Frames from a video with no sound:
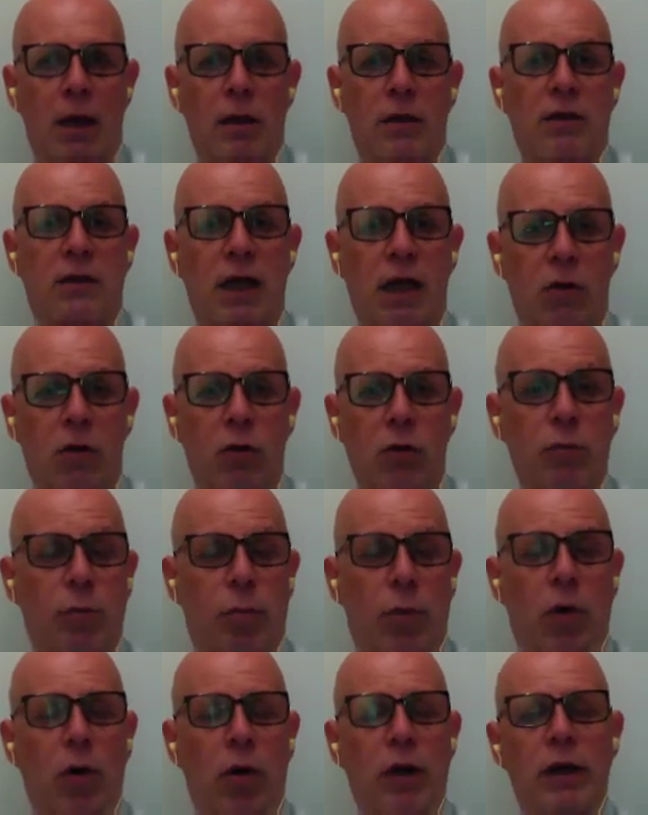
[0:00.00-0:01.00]
Second
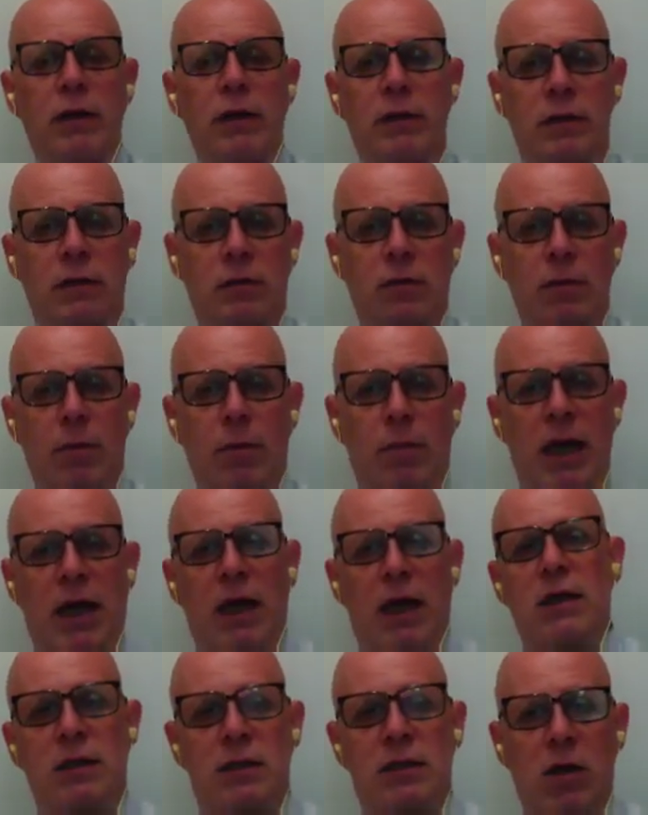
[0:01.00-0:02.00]
point,
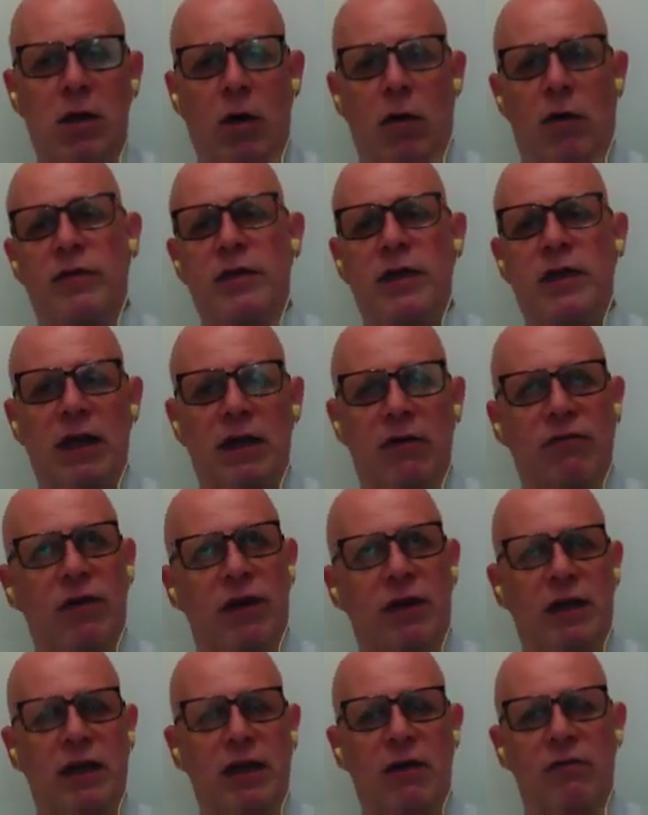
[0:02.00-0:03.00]
based on the
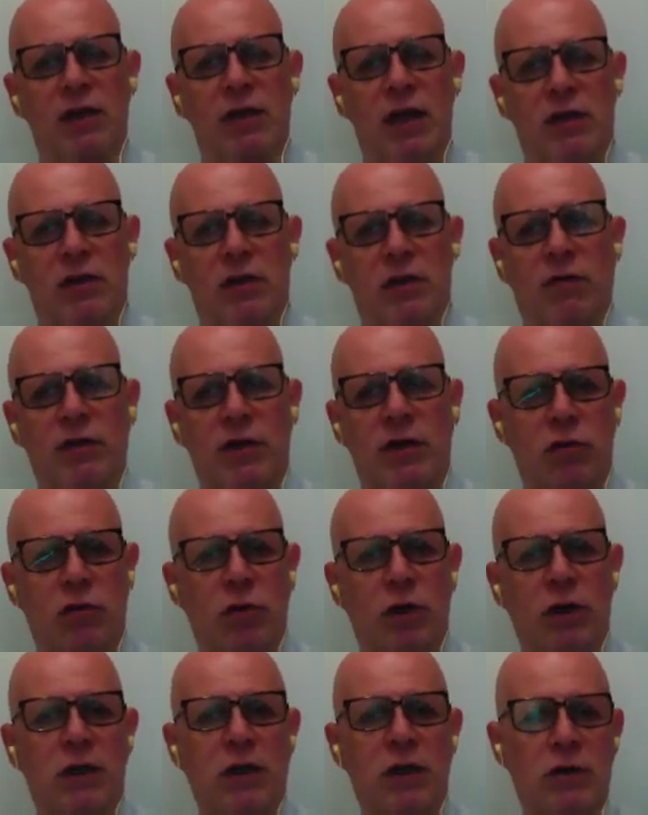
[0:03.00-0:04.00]
ineffectiveness of the
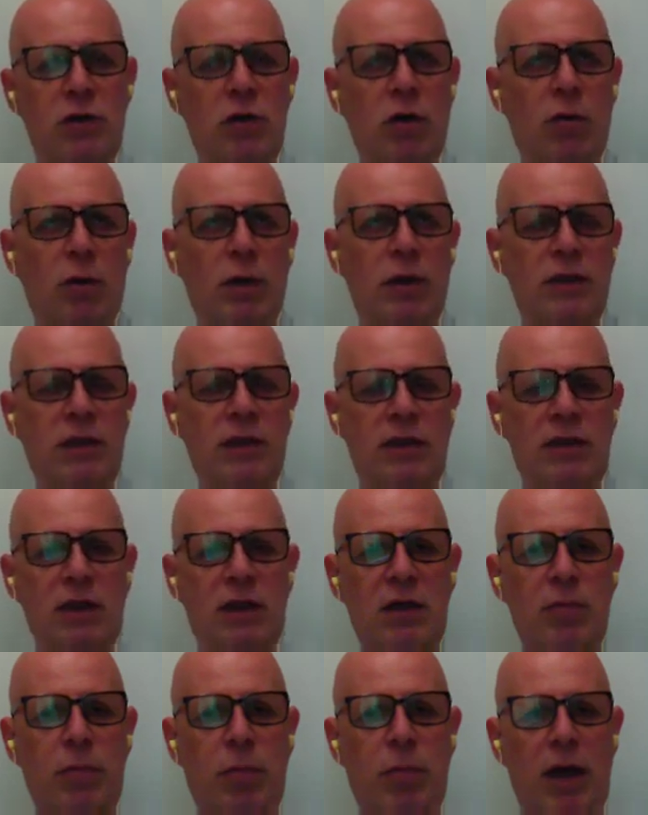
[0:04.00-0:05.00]
treaties toward the
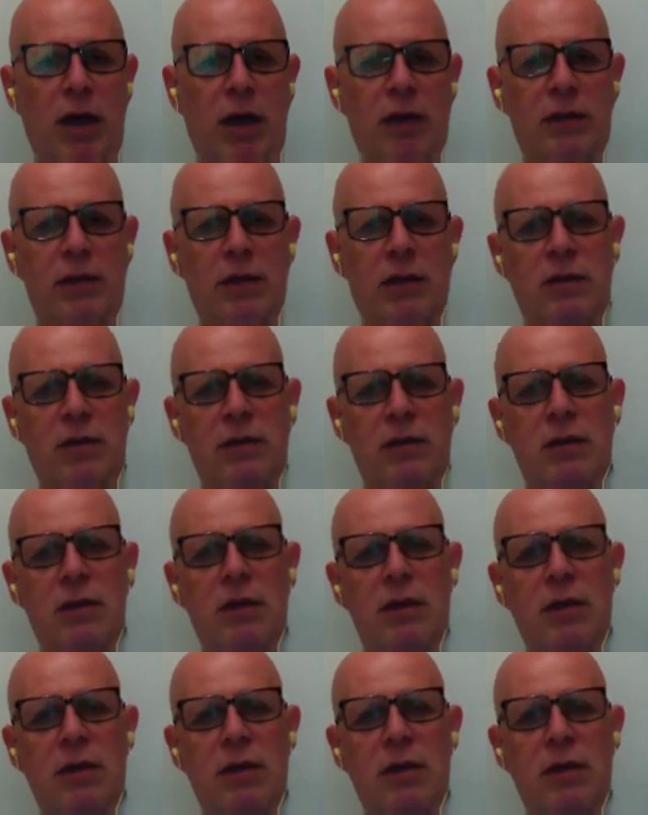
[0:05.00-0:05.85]
third parties,